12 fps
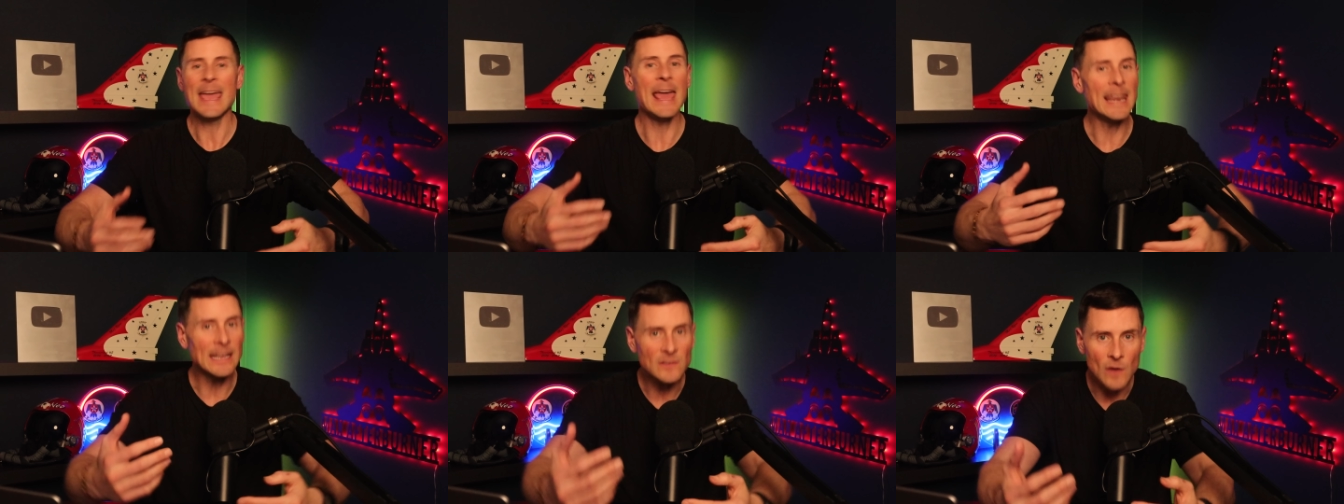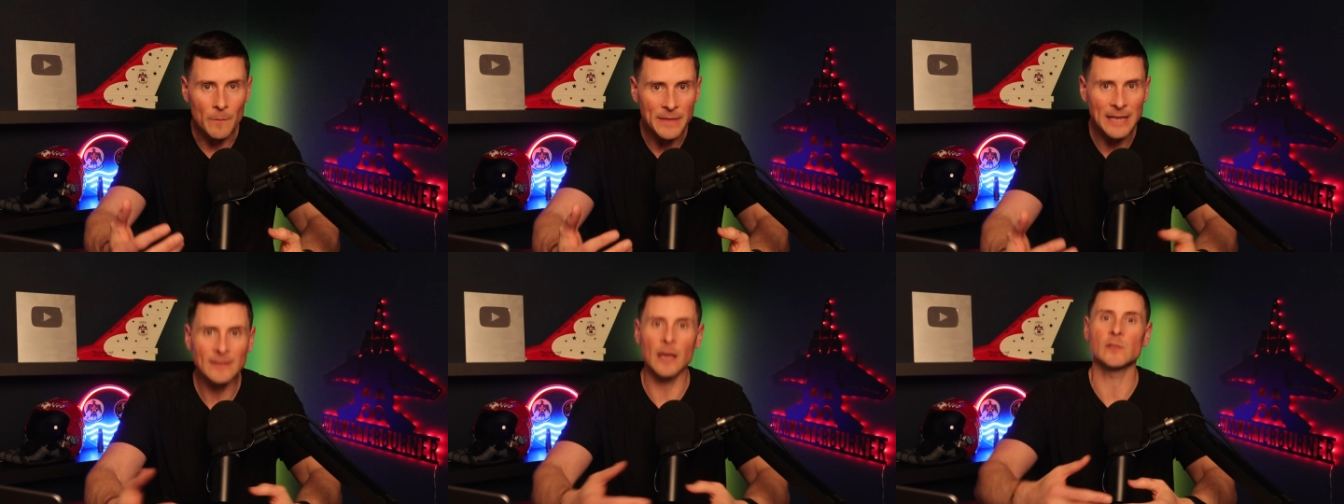hitting
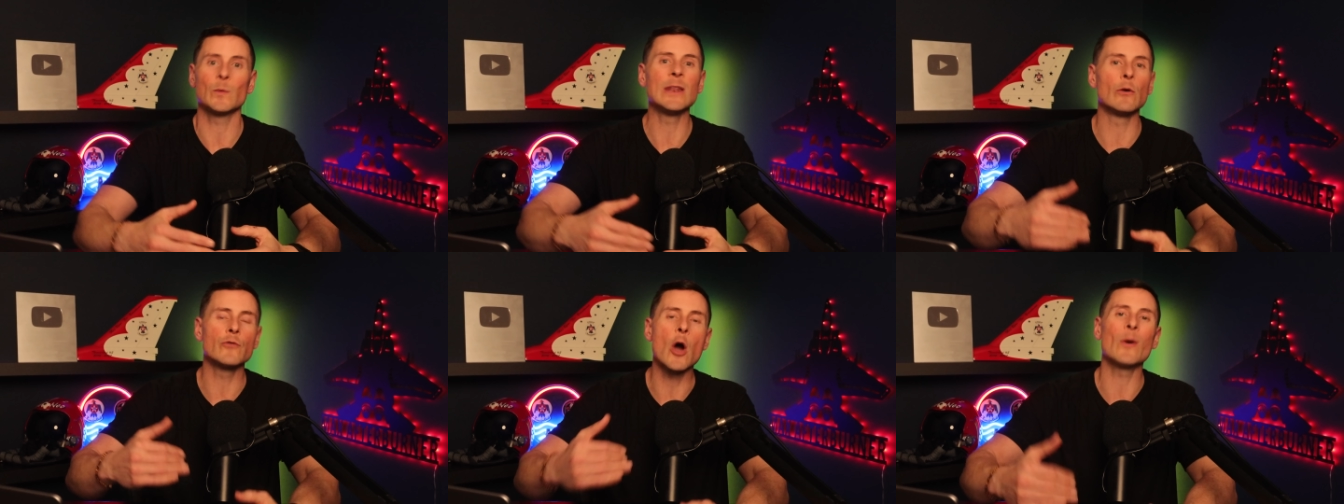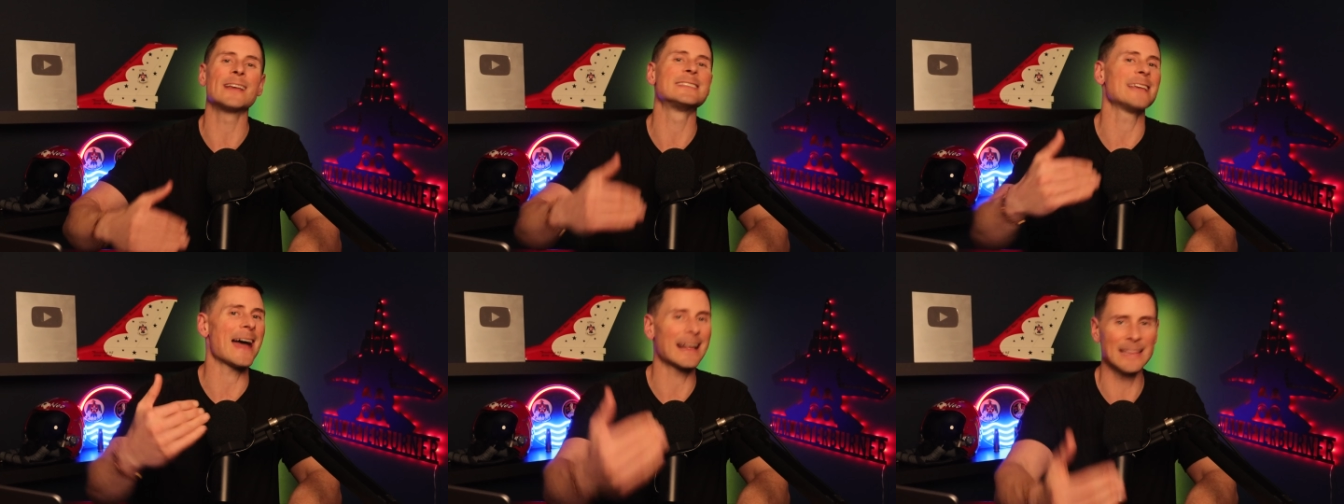something because we don't know
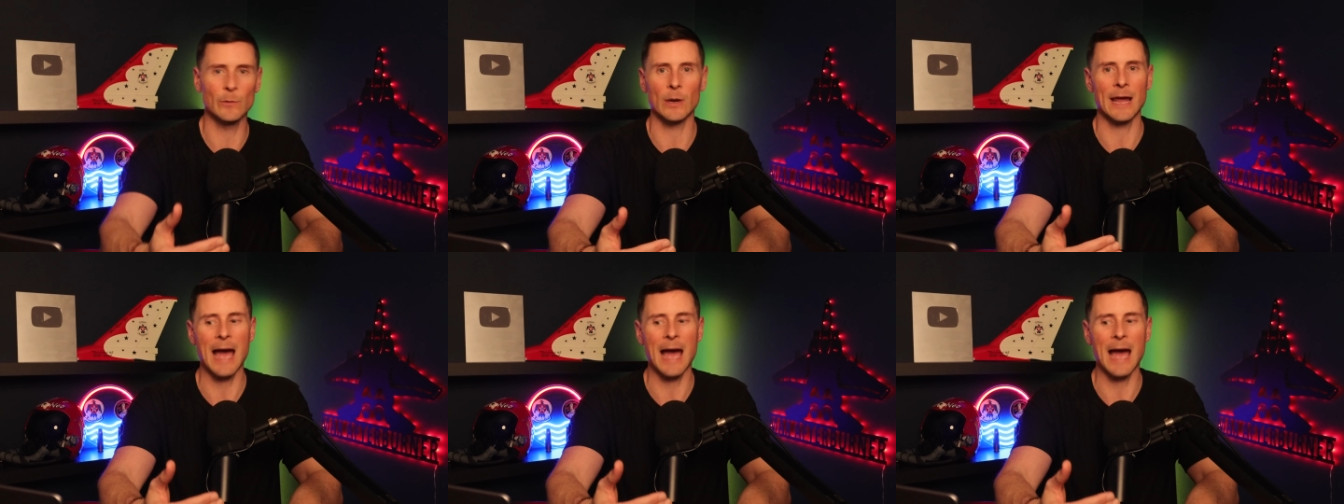exactly what